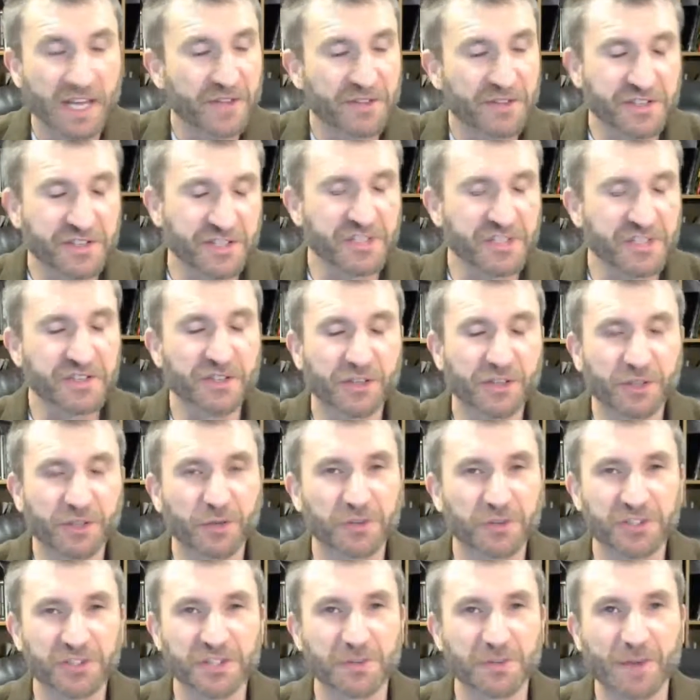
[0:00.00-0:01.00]
This isn't a
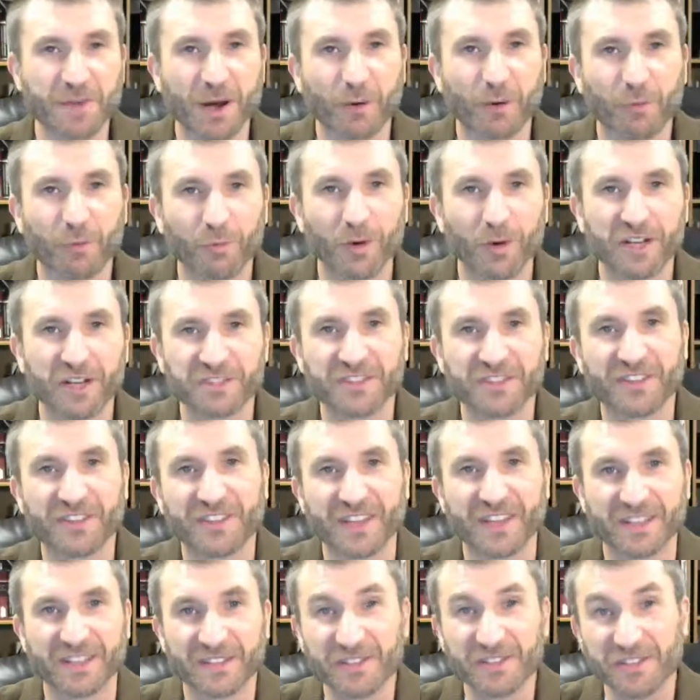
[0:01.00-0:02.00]
course about what to
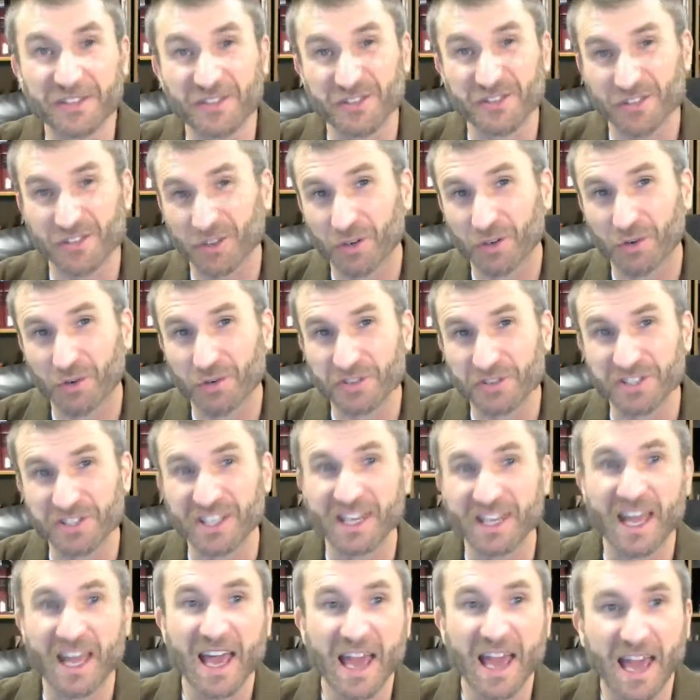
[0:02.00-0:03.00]
think. This is a course
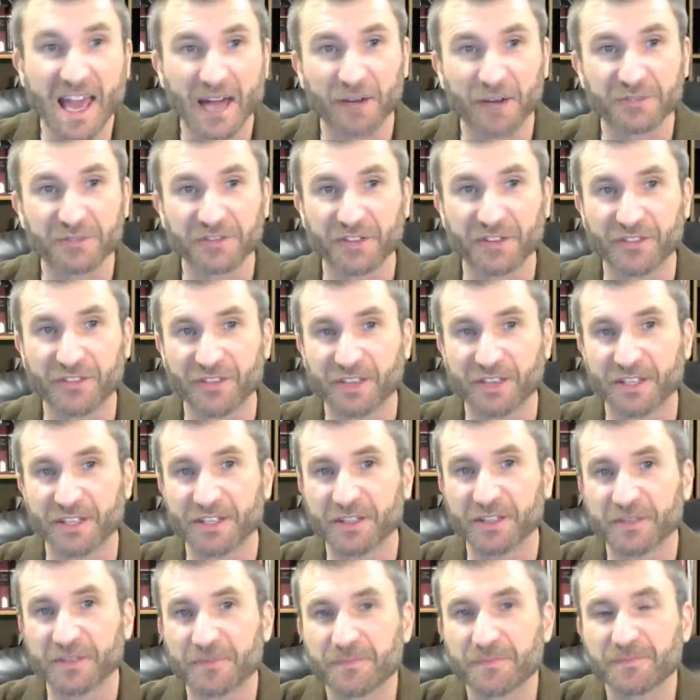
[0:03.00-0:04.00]
in how to think.
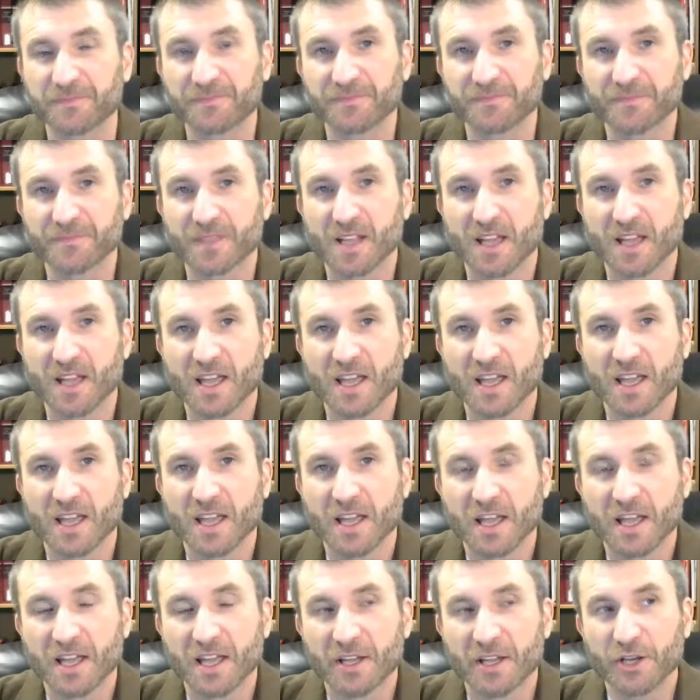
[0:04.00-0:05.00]

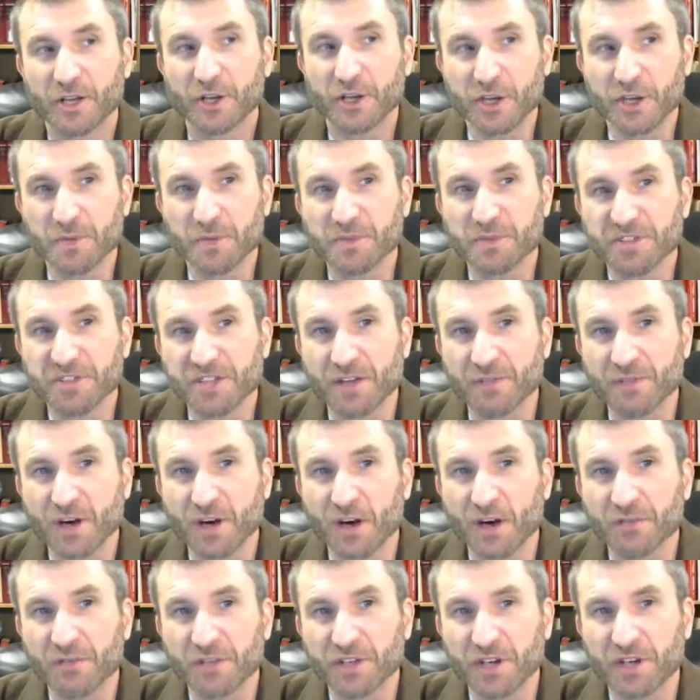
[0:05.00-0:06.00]
You know, humans have
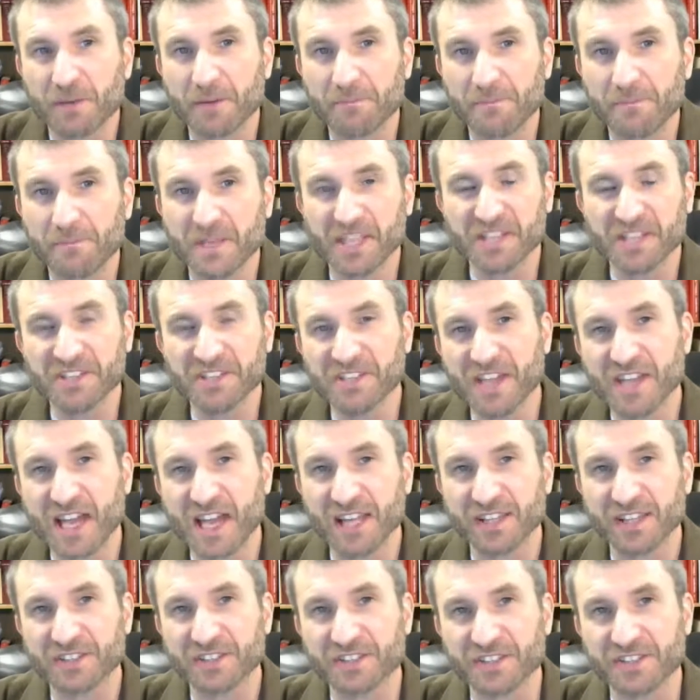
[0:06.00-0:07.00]
overcome many
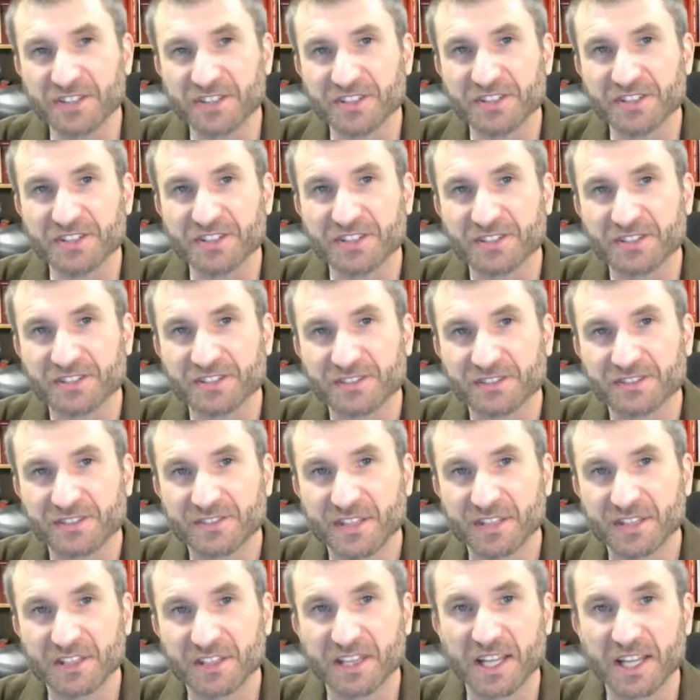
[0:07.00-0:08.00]
challenges
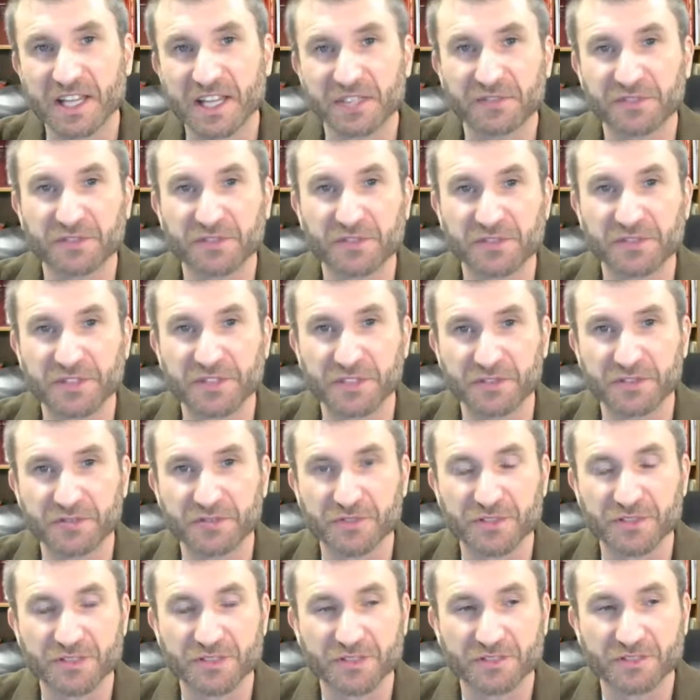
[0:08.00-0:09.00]
in the last few
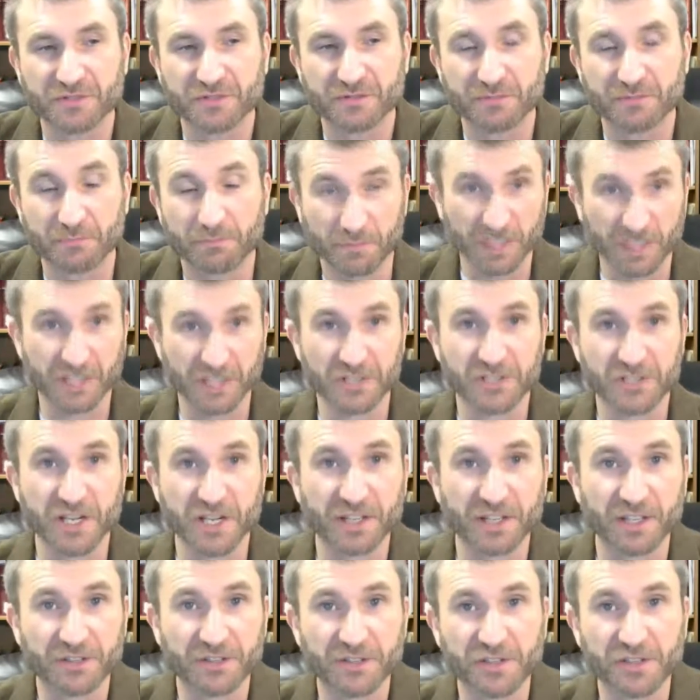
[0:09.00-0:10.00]
centuries. Many
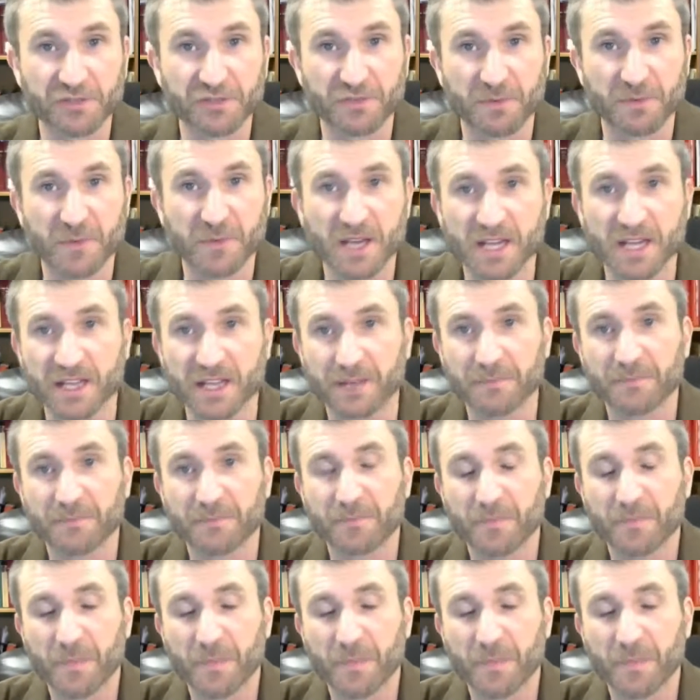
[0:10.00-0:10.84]
challenges remain.